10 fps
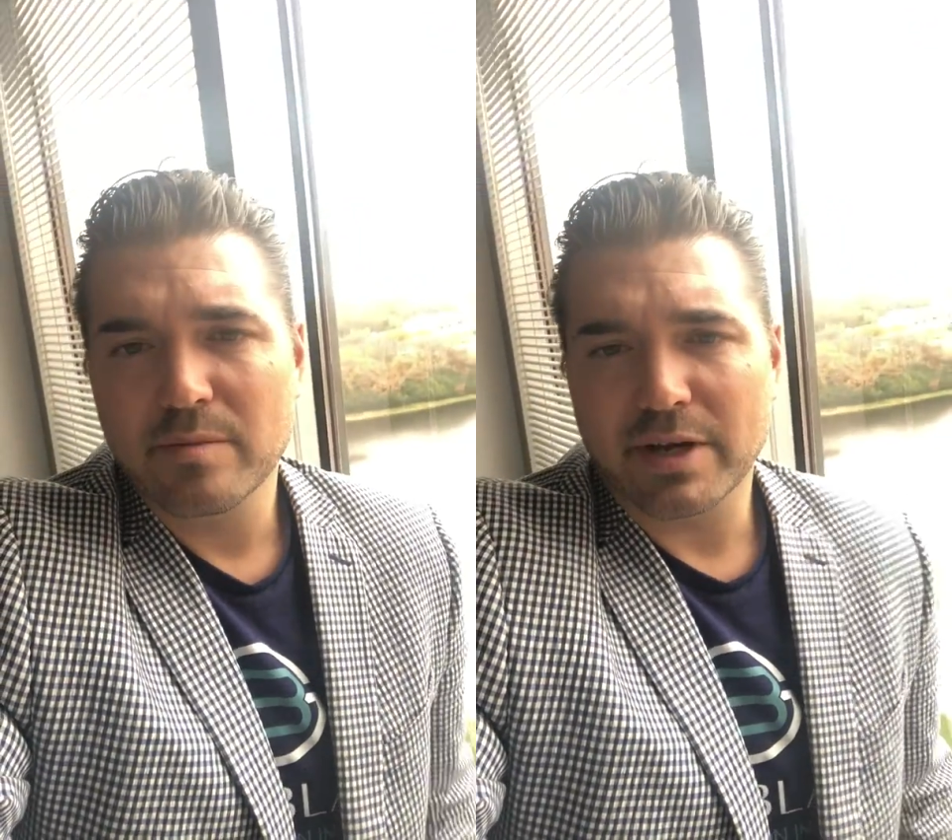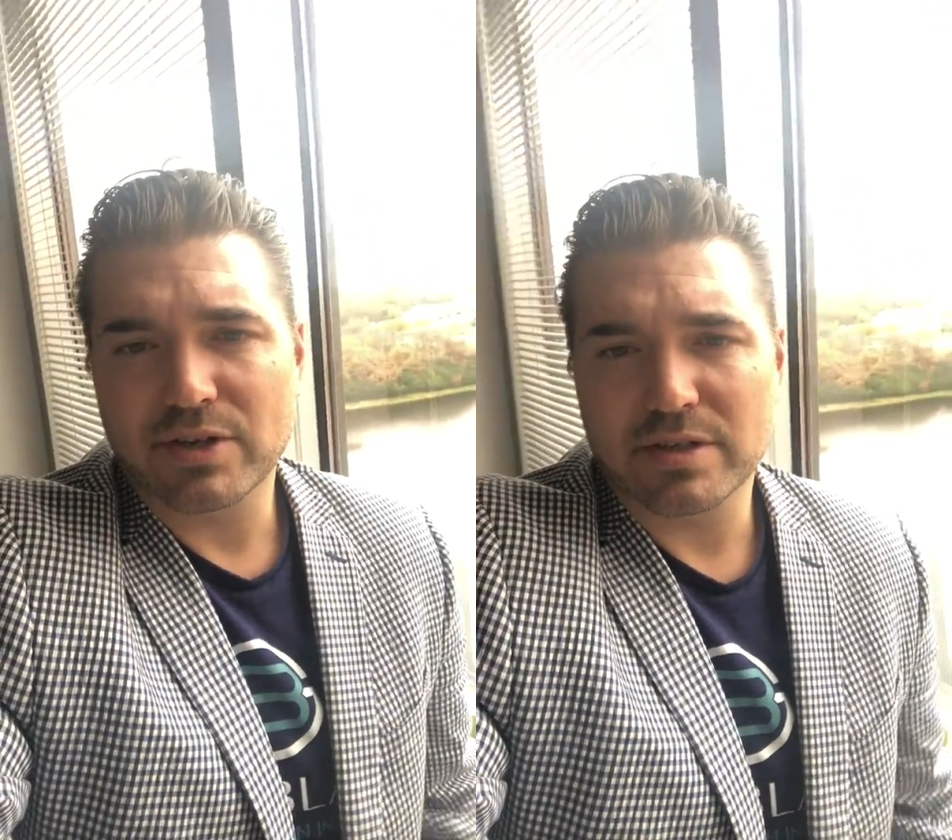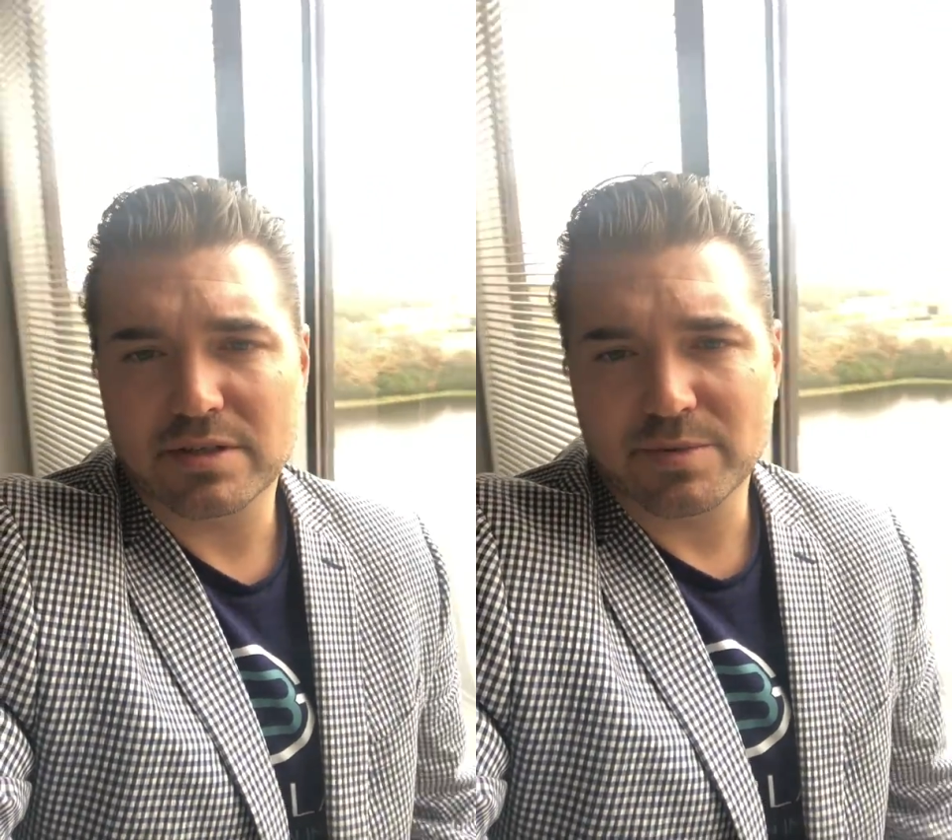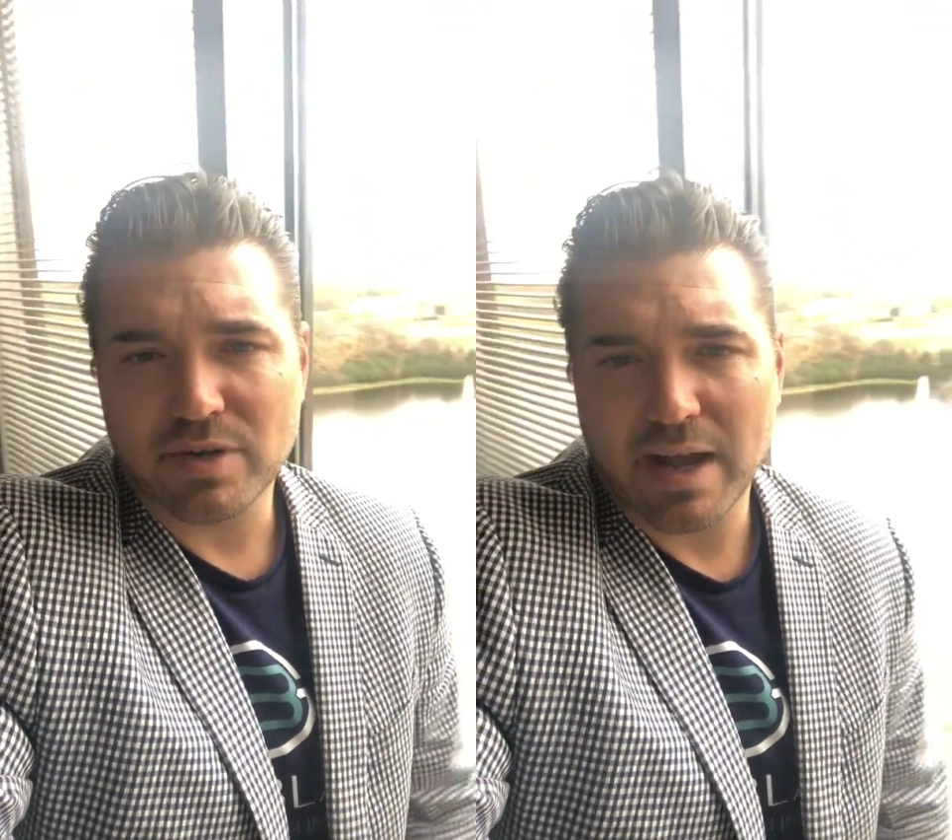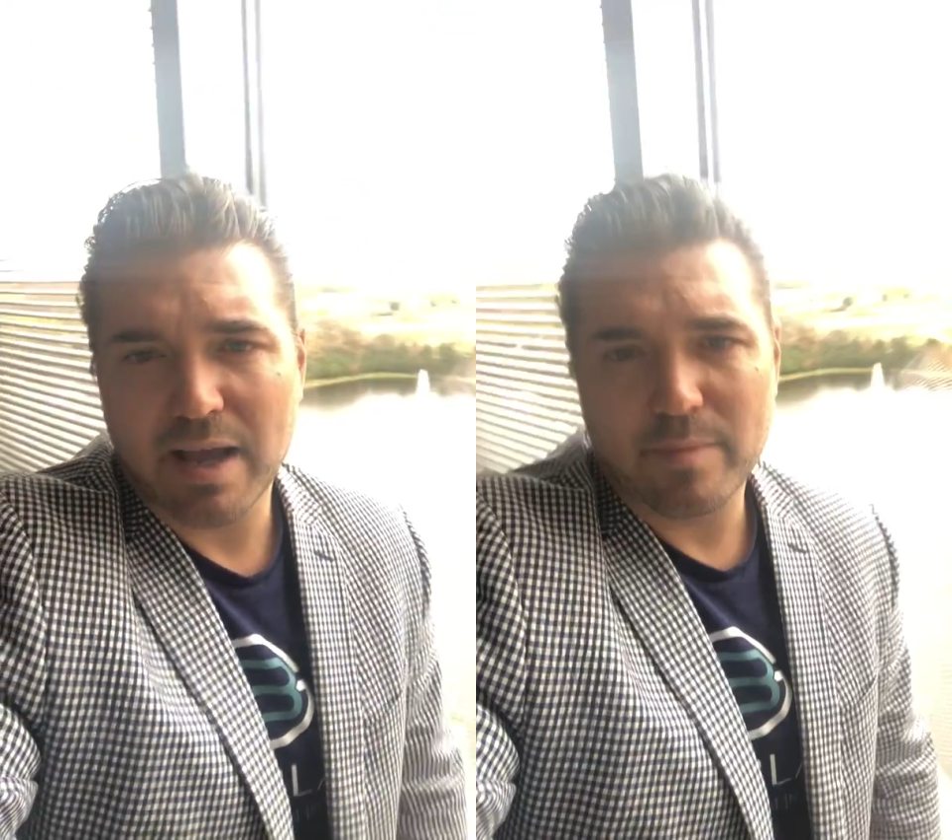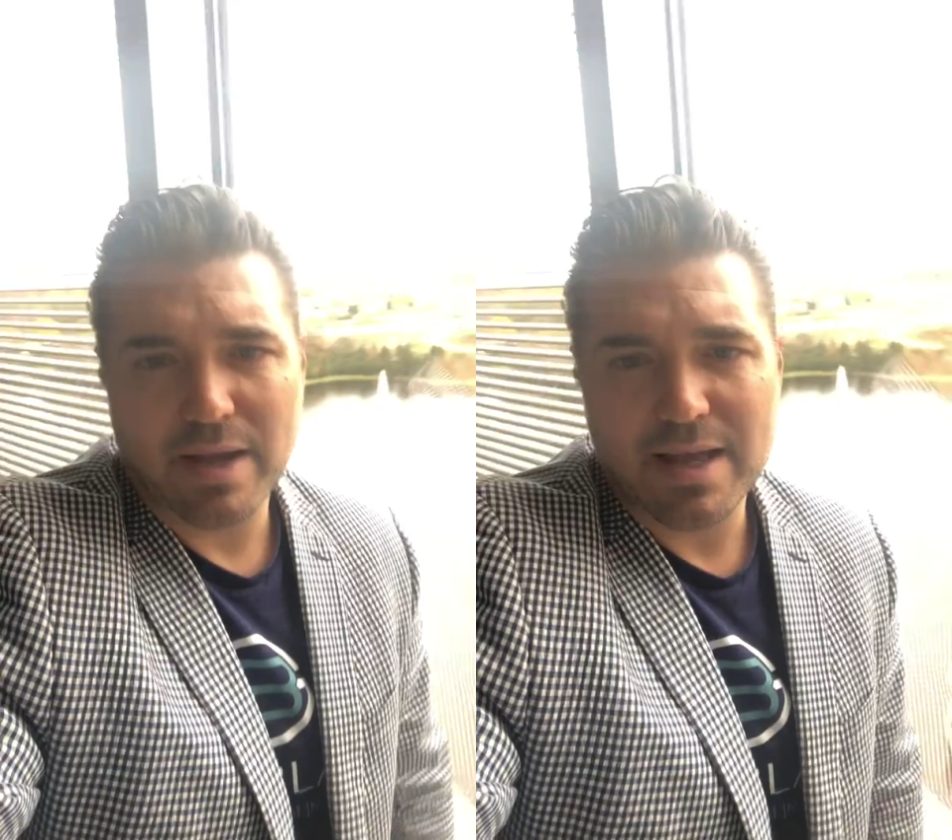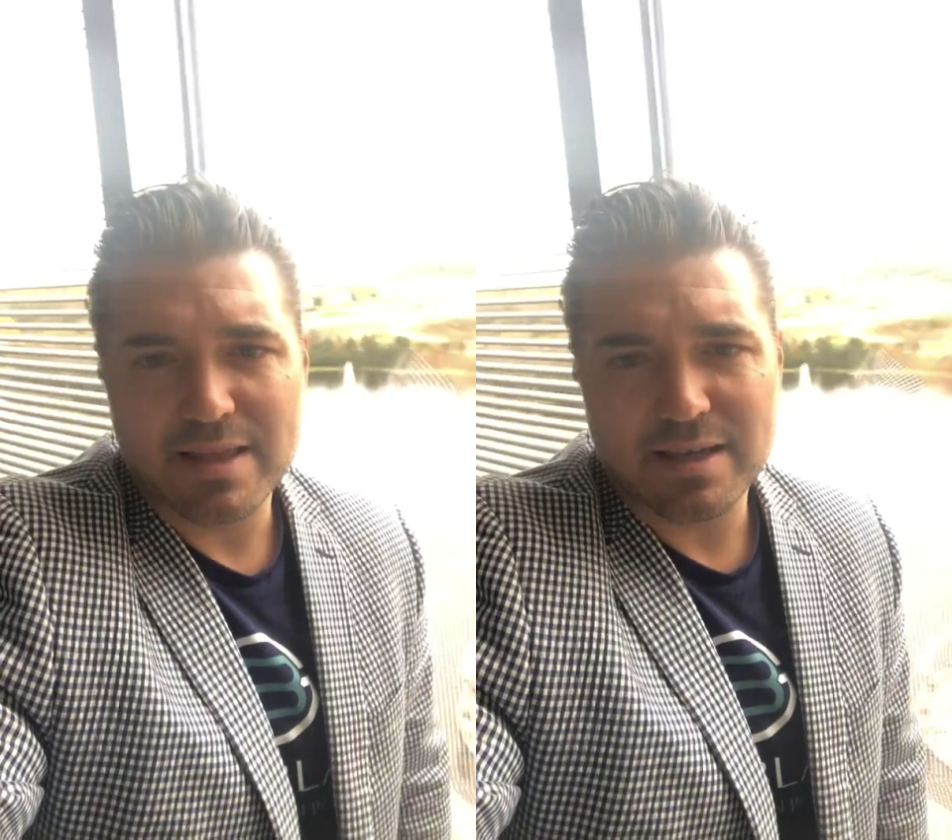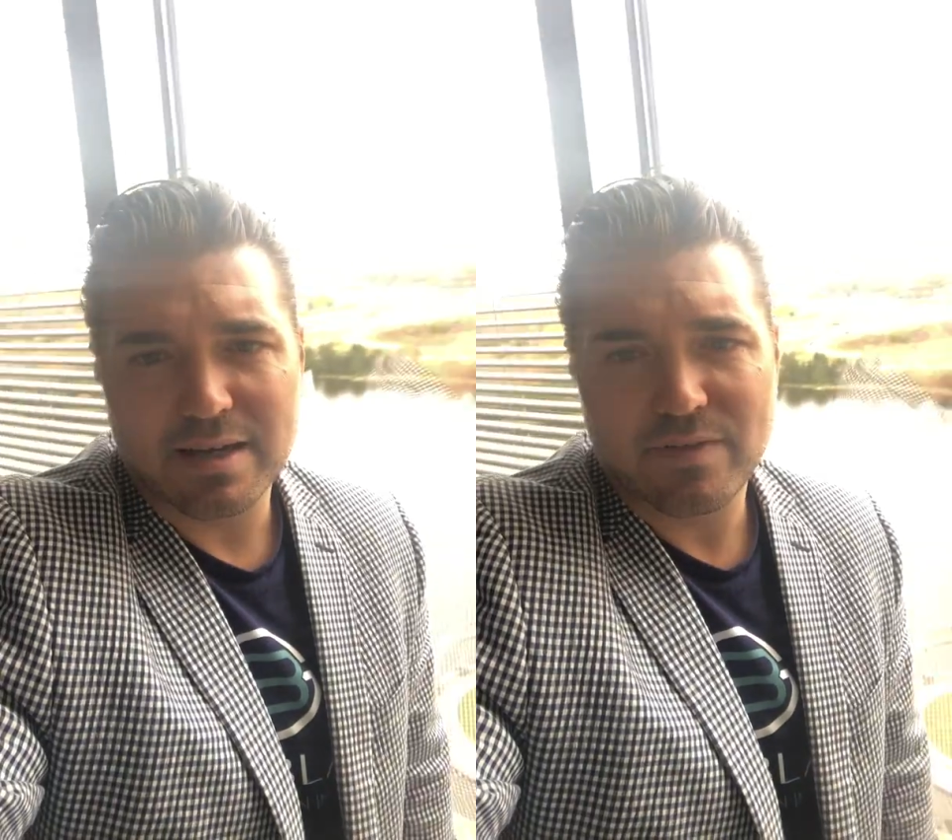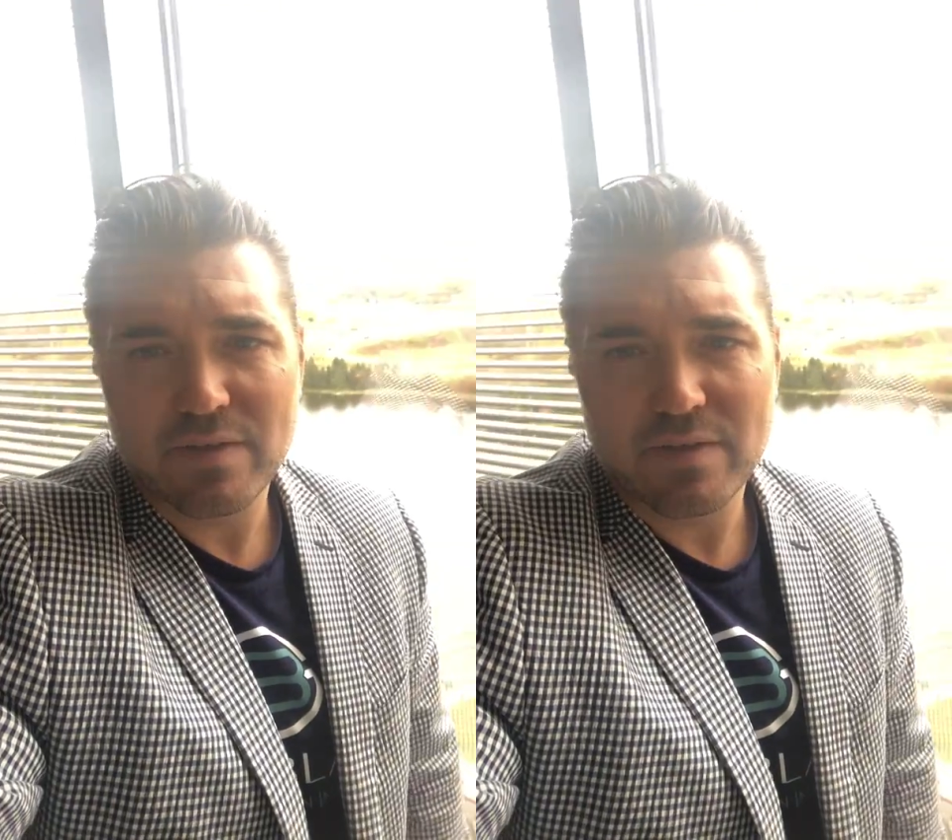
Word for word: Make sure to subscribe. And uh,